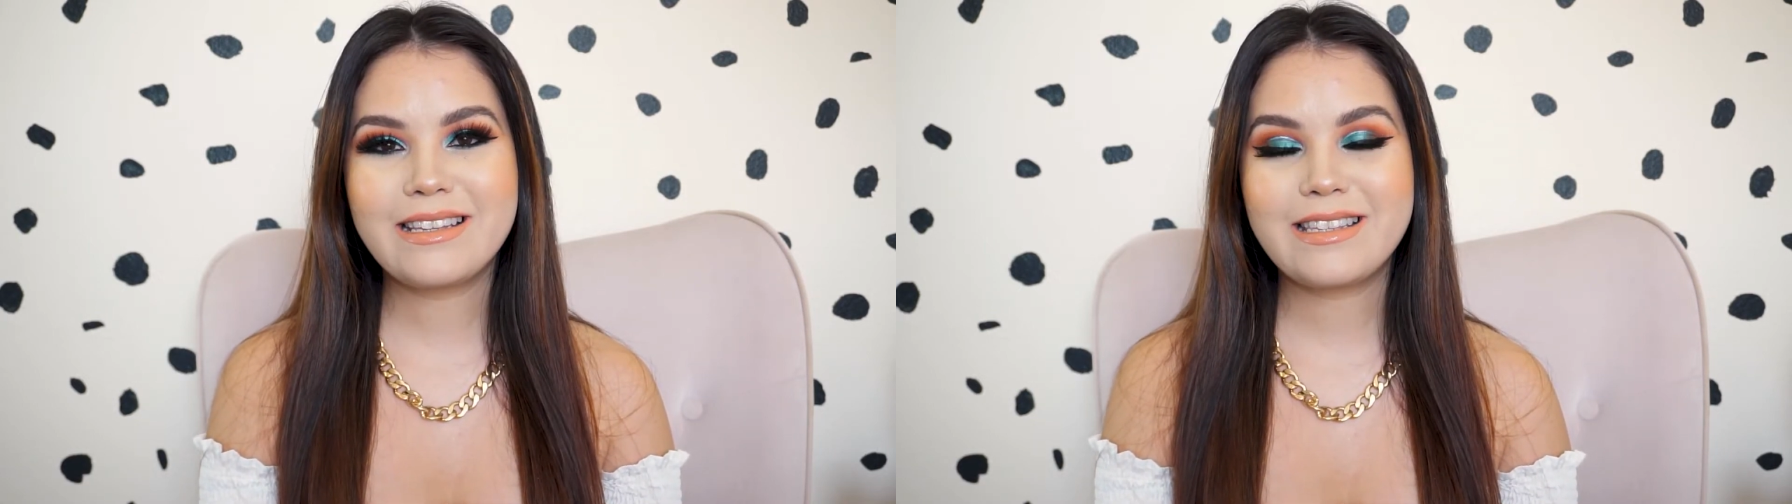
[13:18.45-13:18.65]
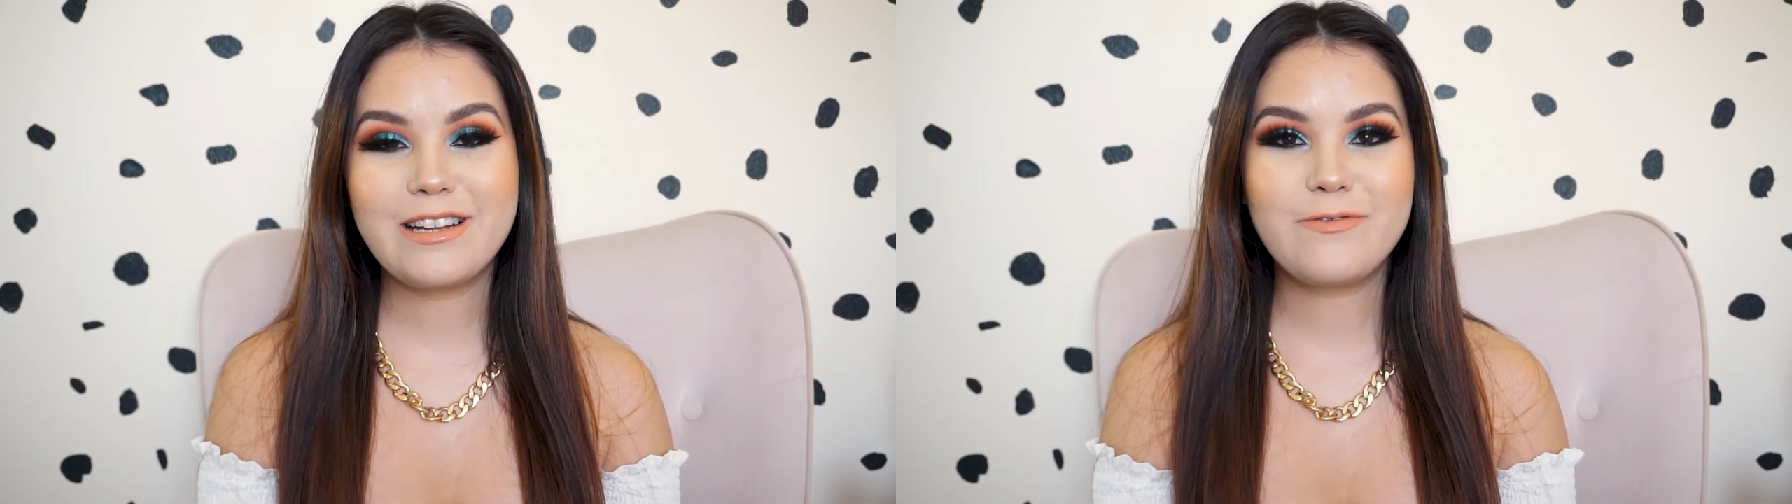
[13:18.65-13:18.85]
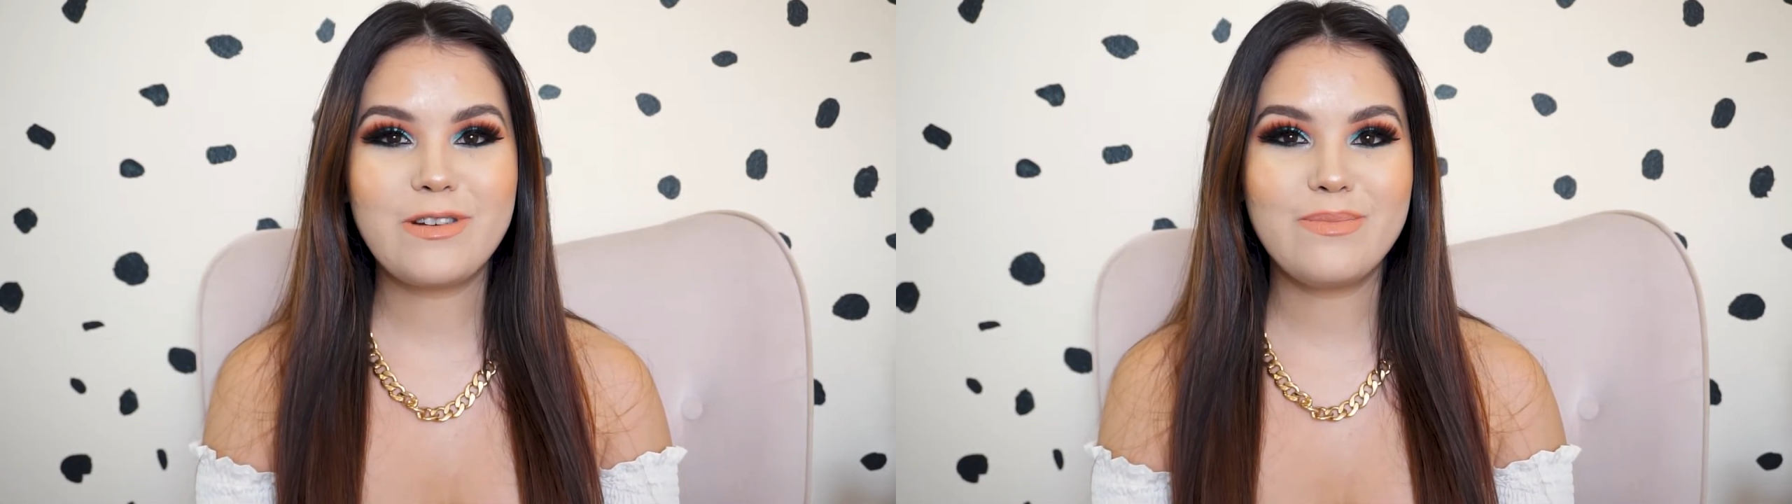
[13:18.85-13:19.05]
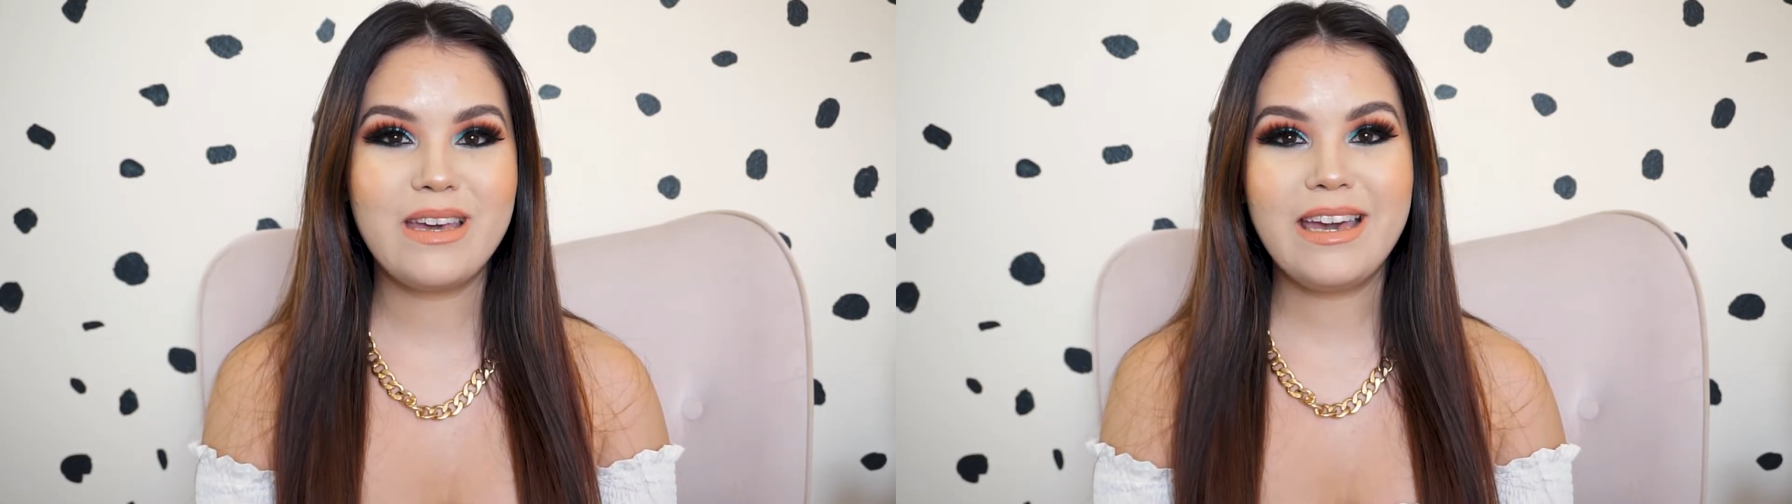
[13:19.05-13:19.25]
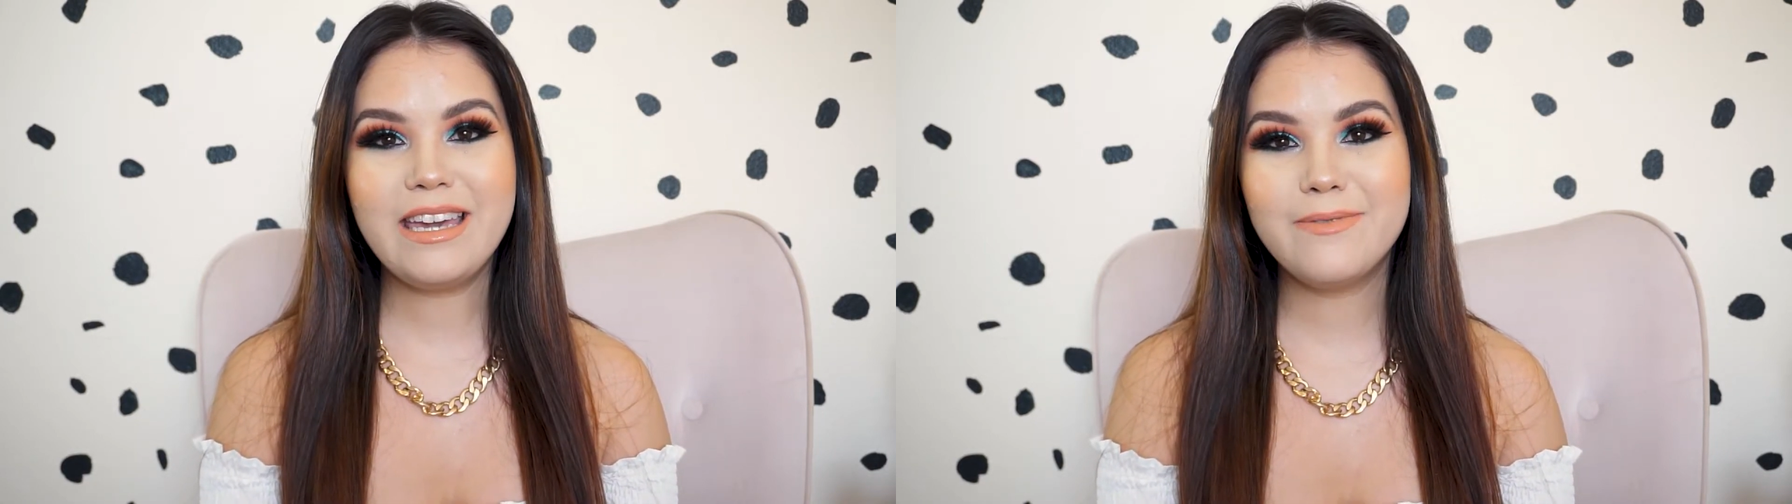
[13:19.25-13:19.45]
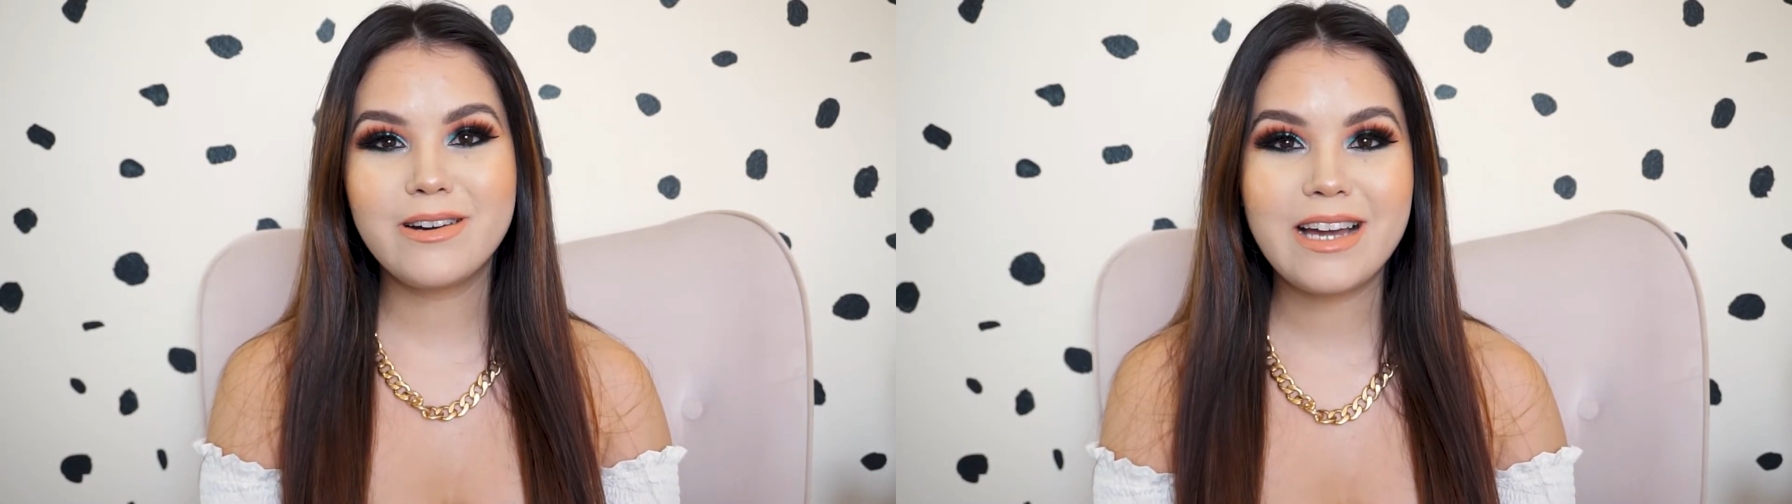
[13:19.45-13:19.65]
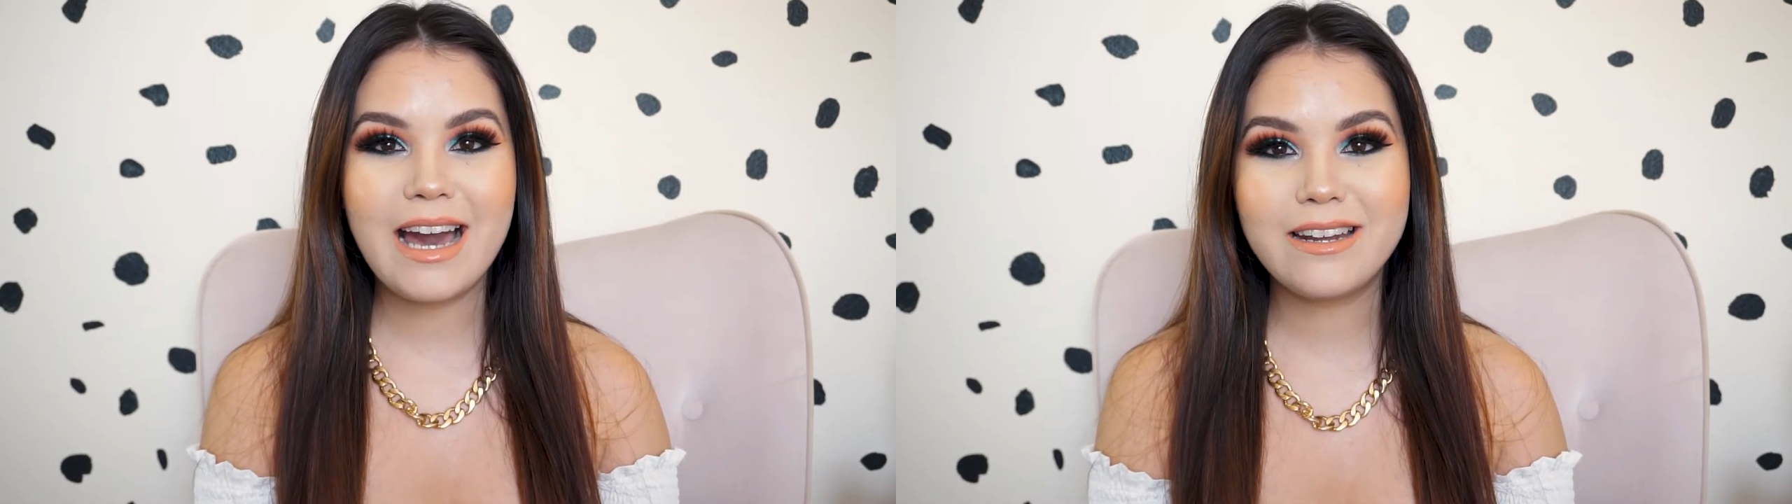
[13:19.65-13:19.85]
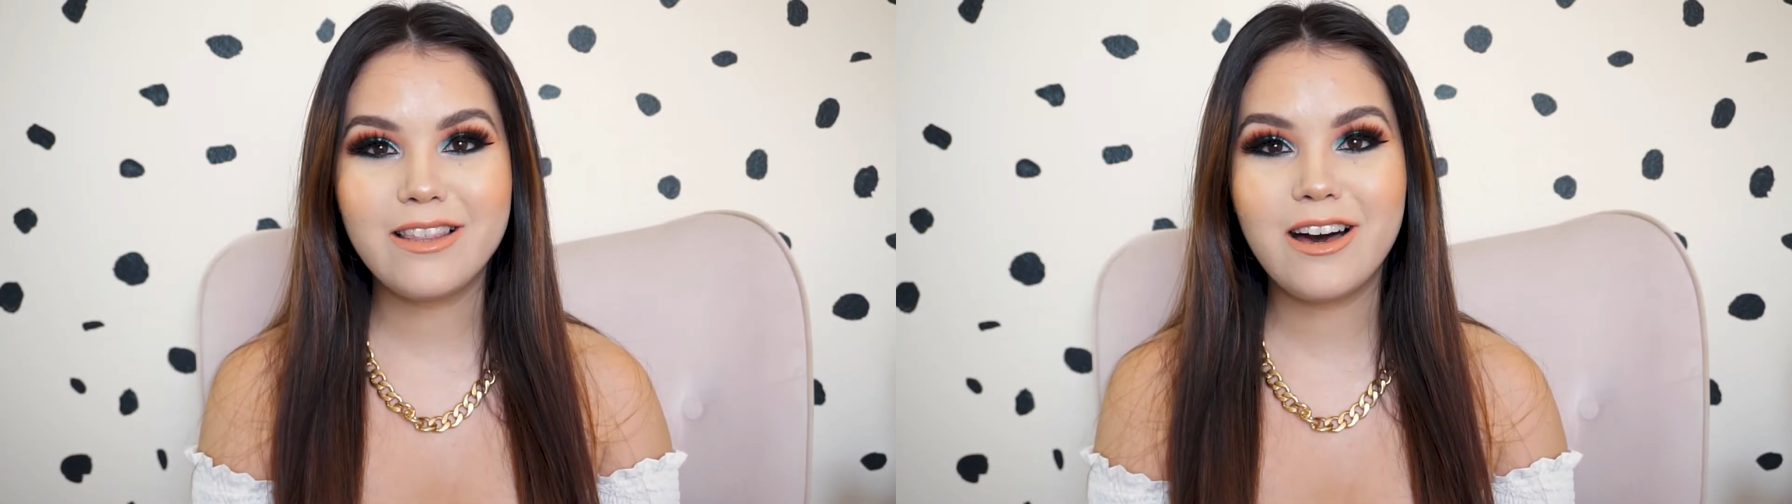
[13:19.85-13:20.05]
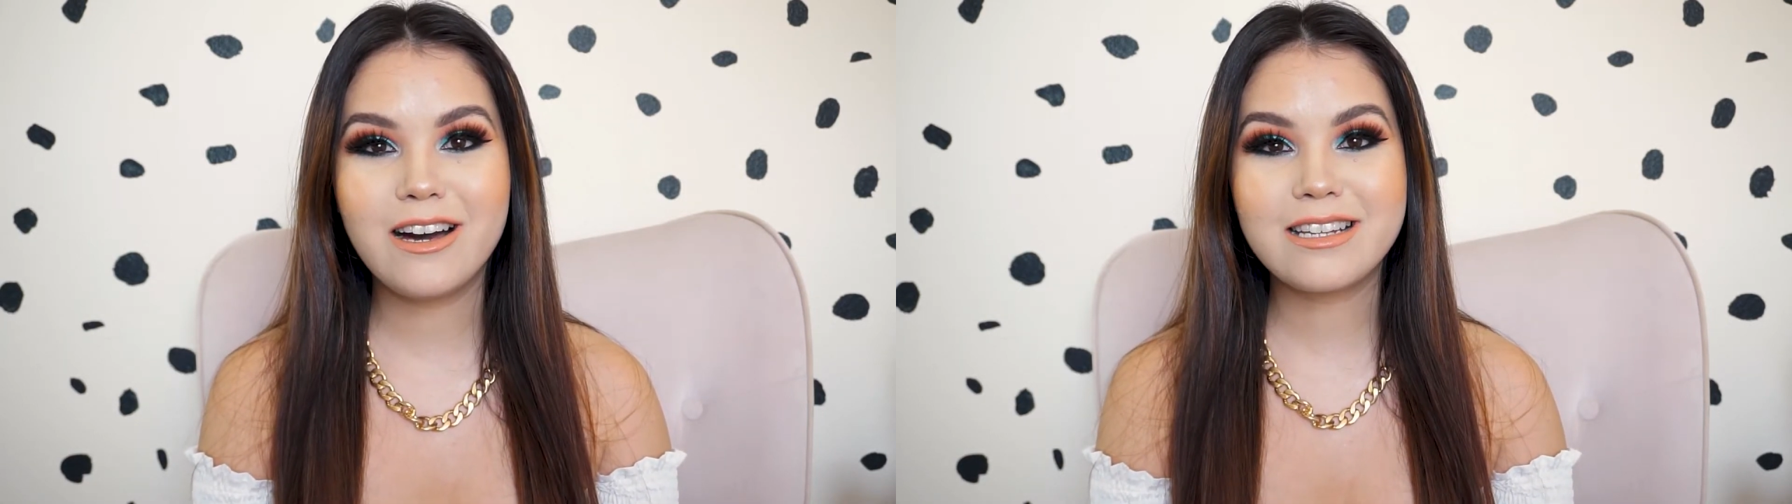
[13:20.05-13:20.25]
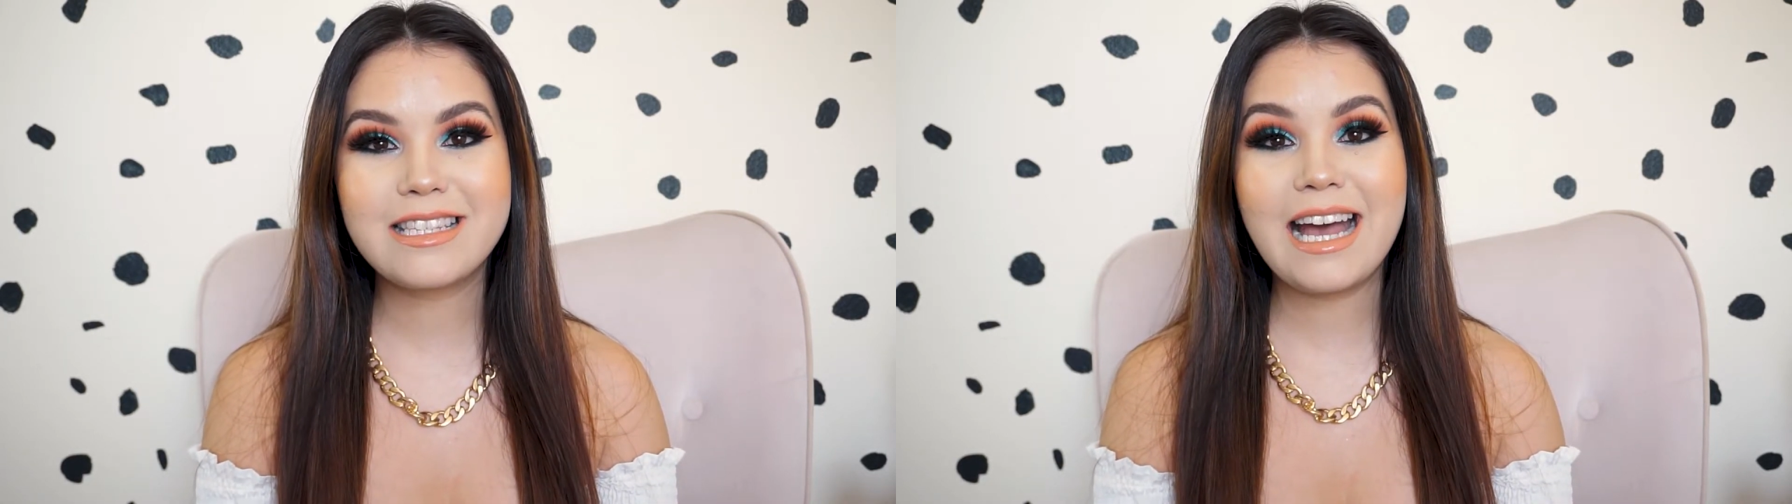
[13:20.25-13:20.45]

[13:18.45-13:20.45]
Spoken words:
stuff from the Avon catalogs.